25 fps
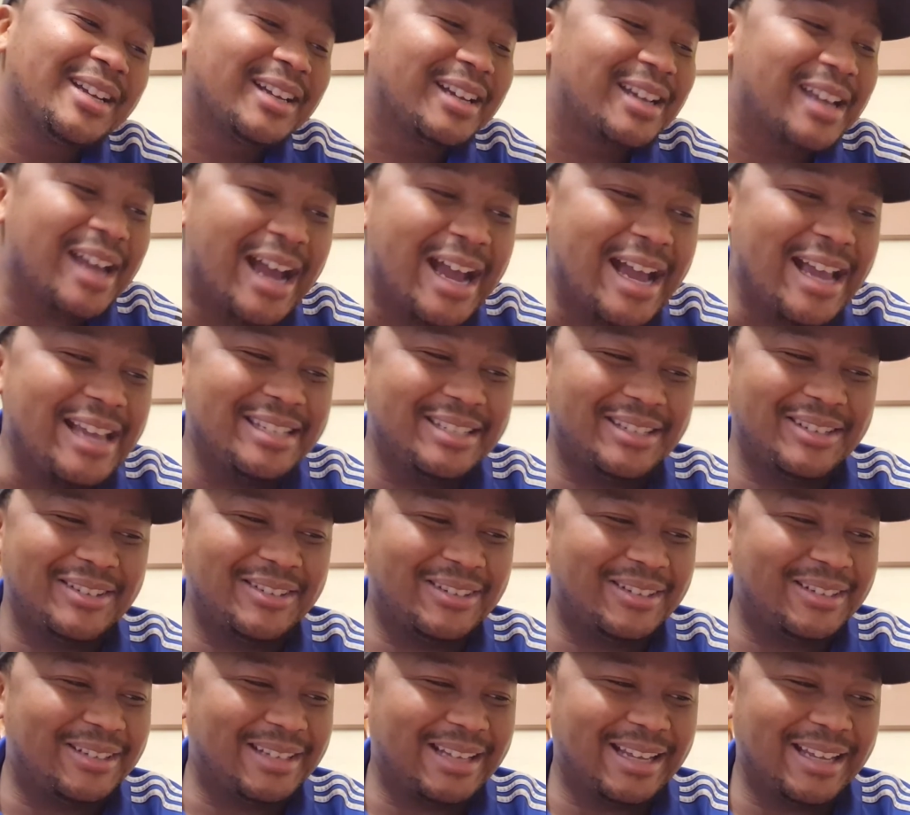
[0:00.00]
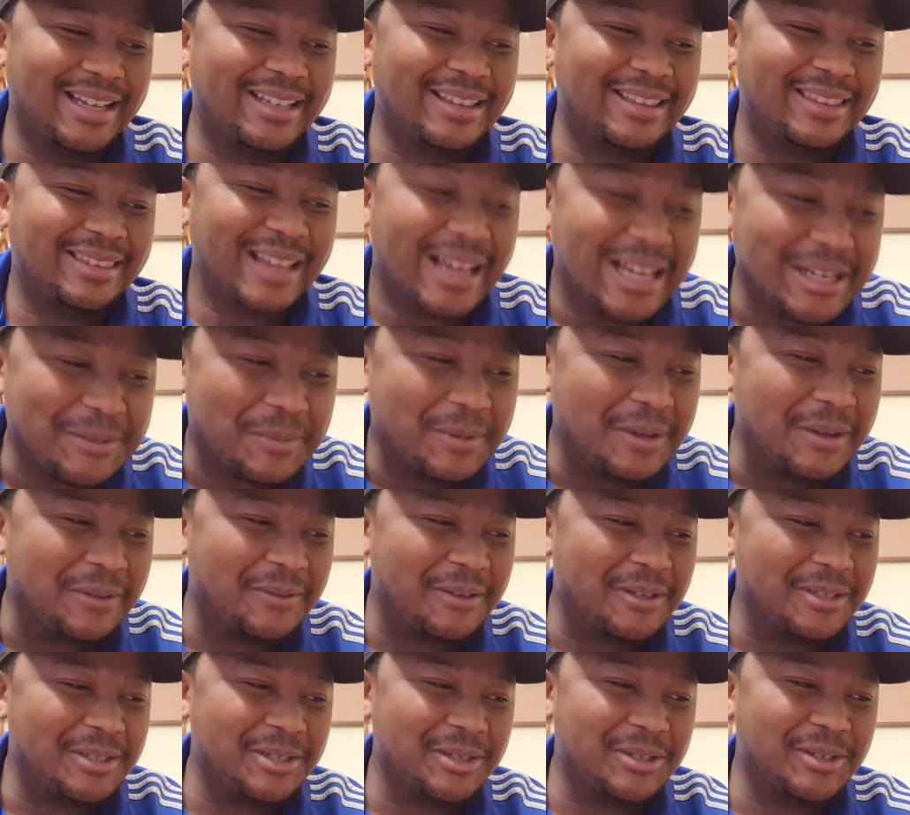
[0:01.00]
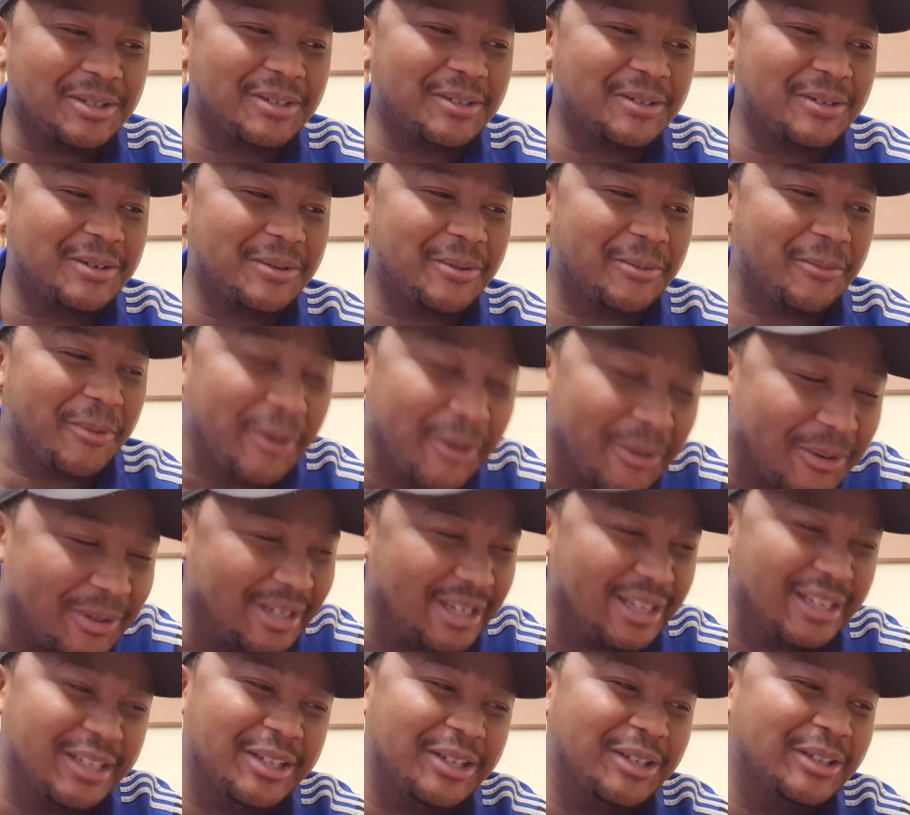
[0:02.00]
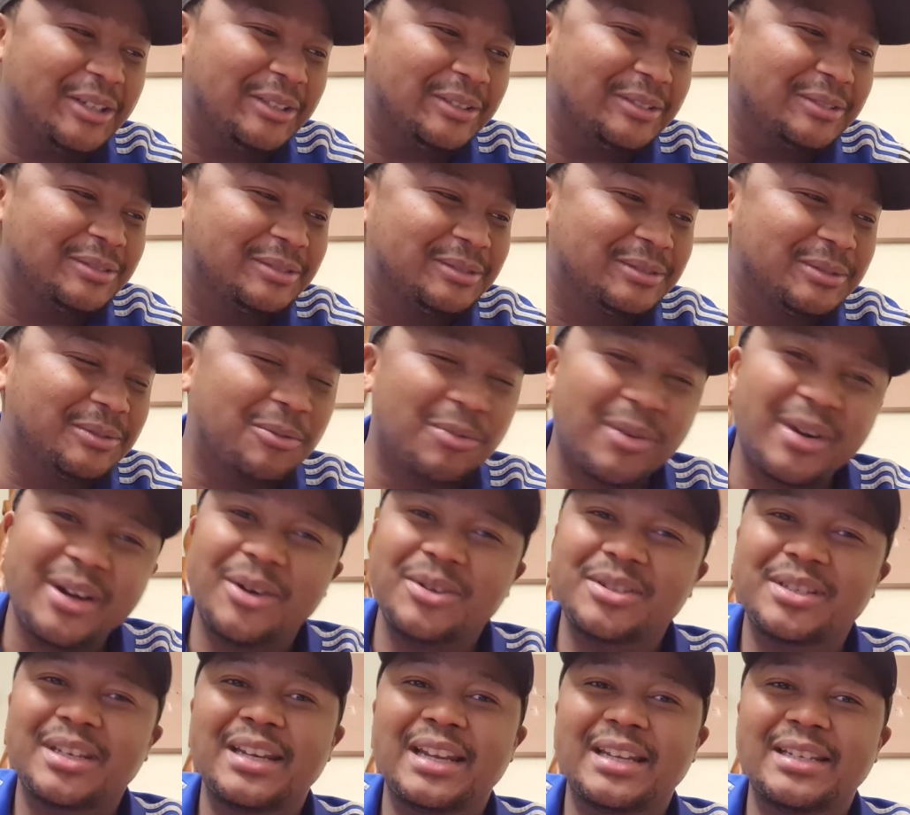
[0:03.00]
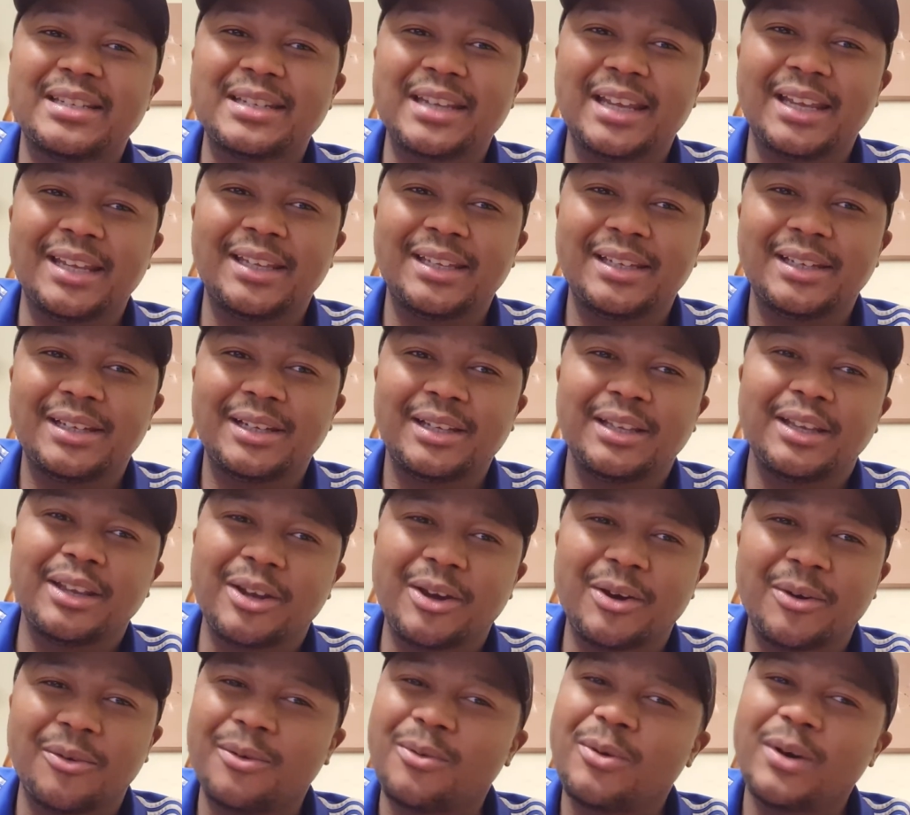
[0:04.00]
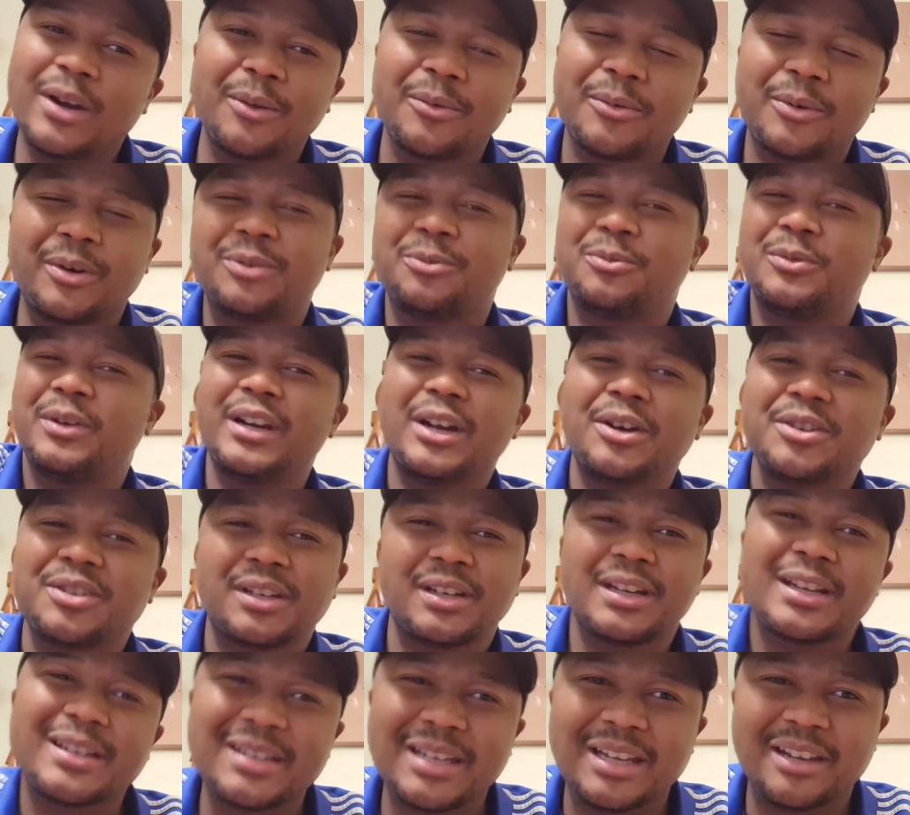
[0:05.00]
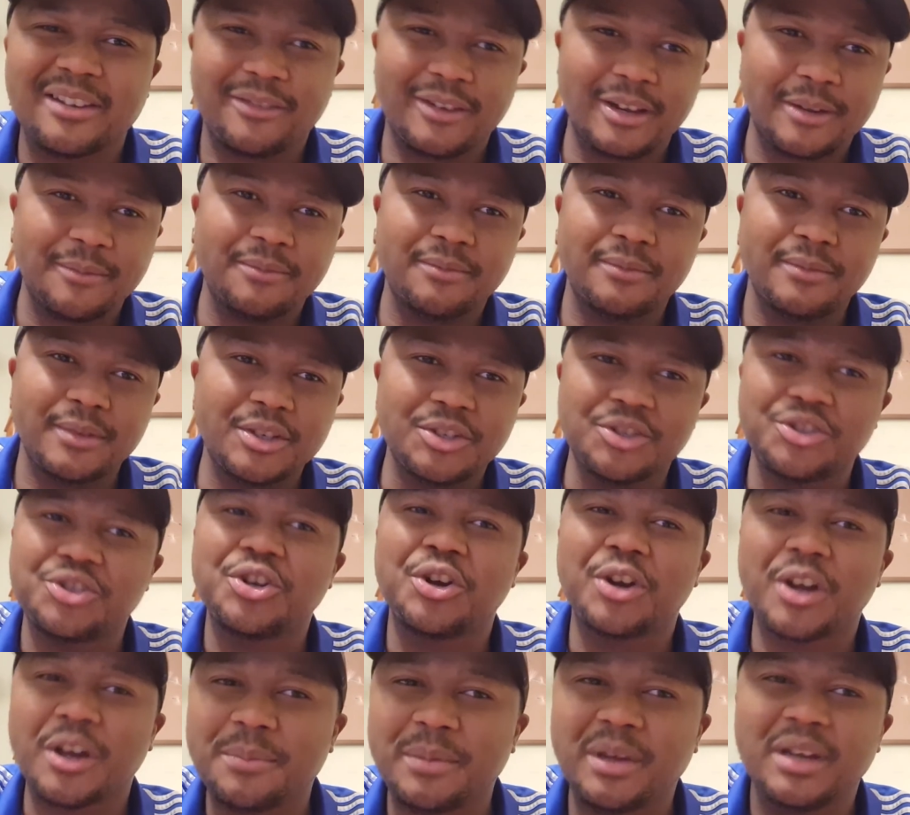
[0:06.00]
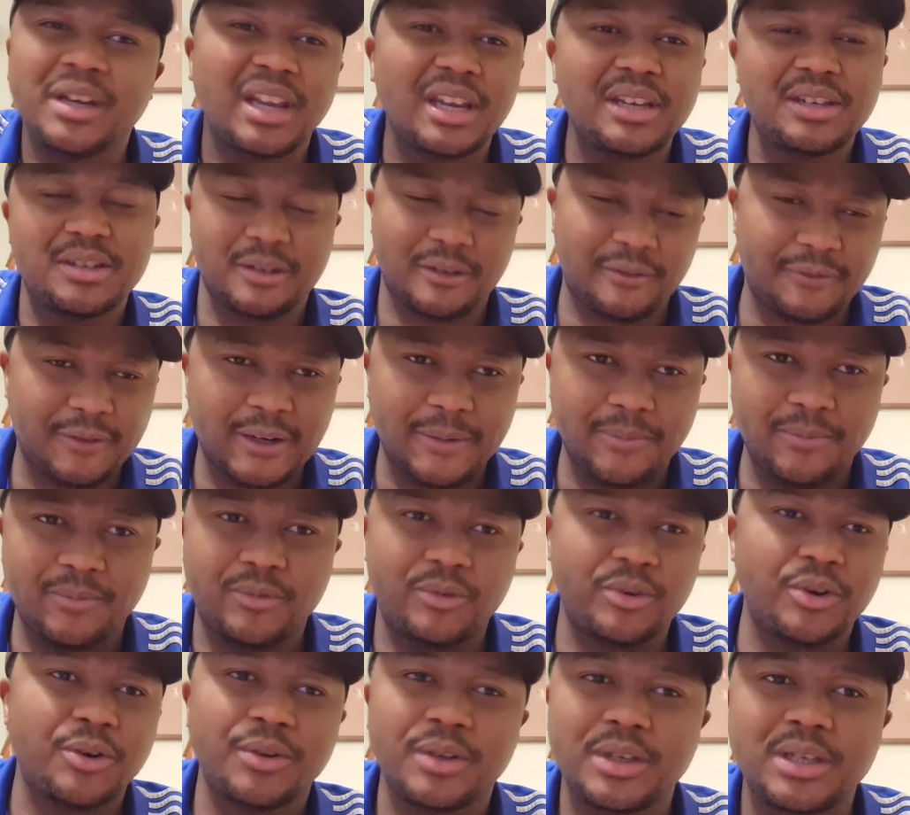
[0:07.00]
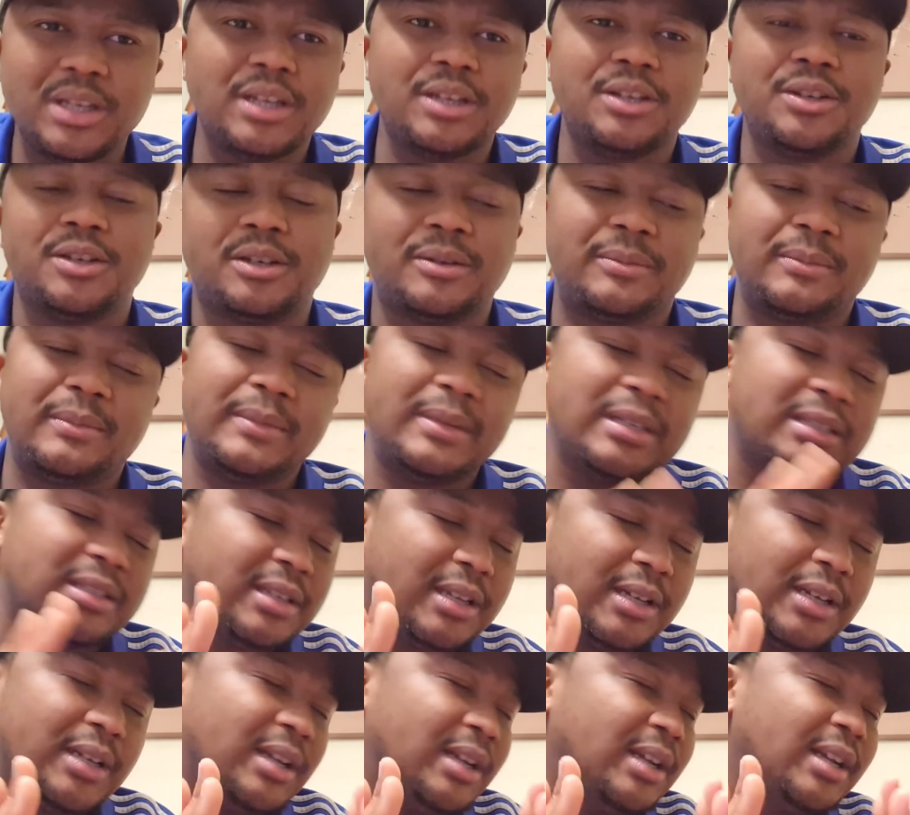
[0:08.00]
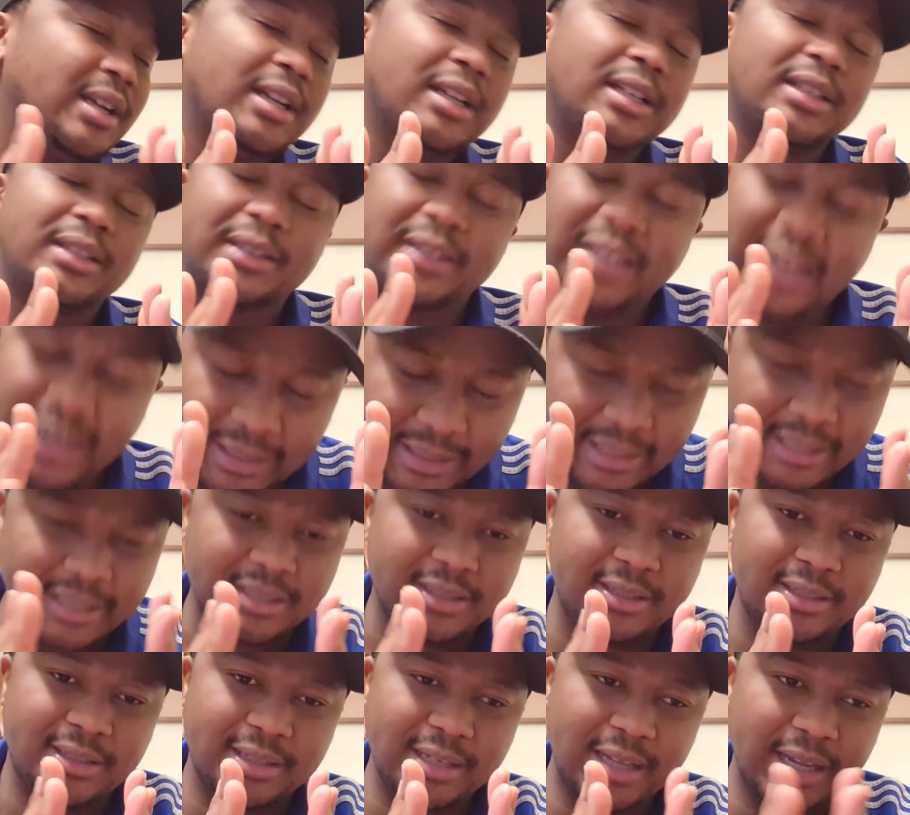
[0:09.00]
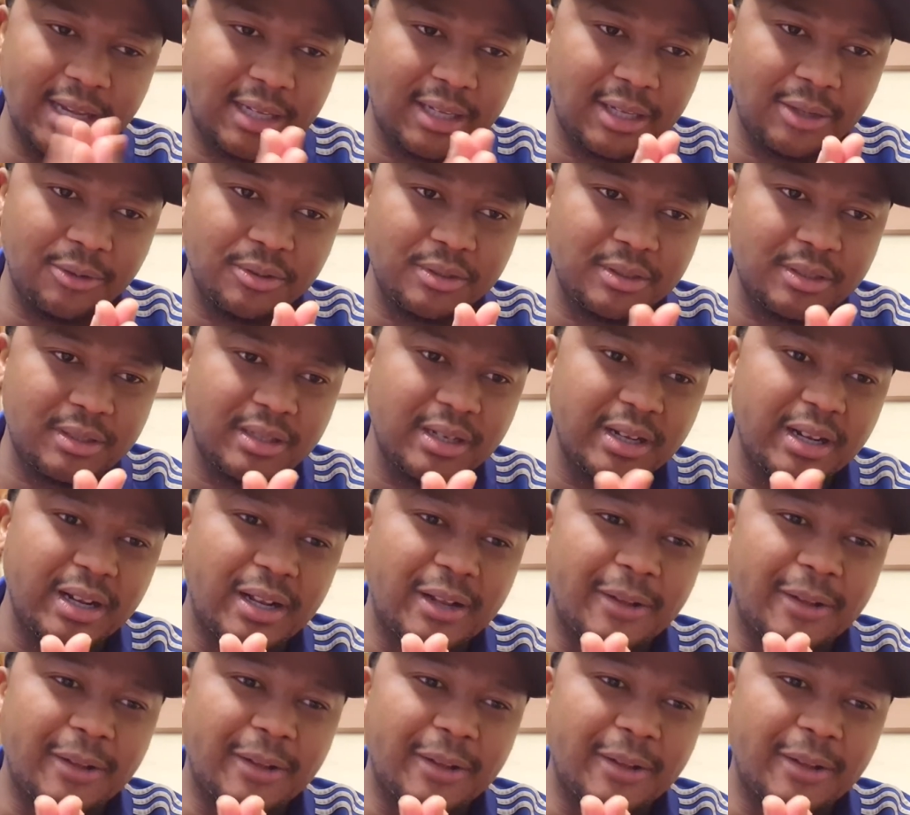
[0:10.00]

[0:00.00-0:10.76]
guys, you know, like, that's been the video. RONALDINHO. What else can I say? You know, what else can I say, fam? Jogo Benito, fam. RONALDINHO, Mr. Teqball. Like, it was.